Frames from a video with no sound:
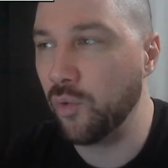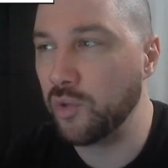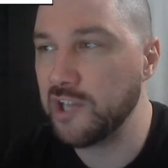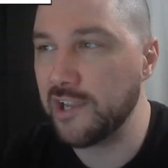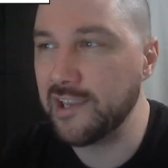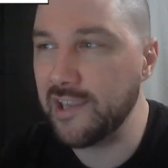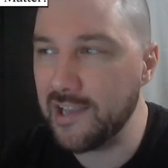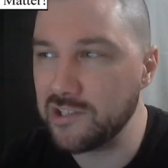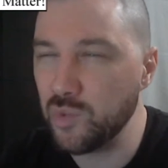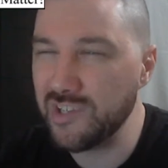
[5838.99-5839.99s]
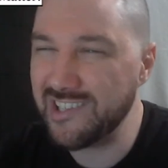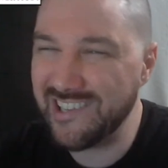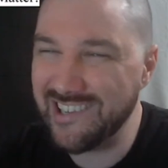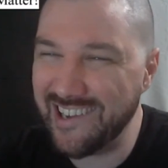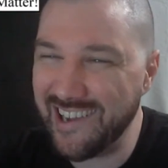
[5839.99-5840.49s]
which I guess would
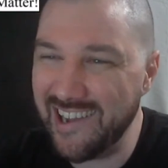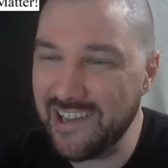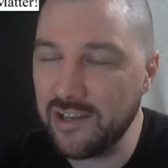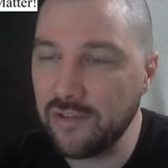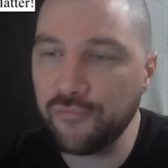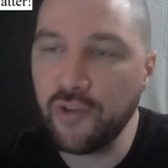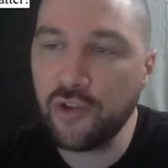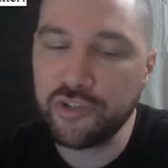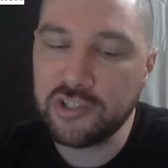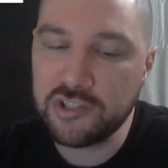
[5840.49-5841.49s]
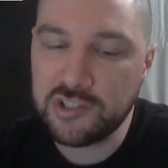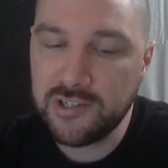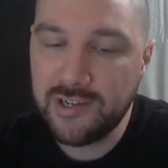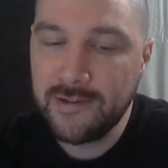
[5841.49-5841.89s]
kind of filters,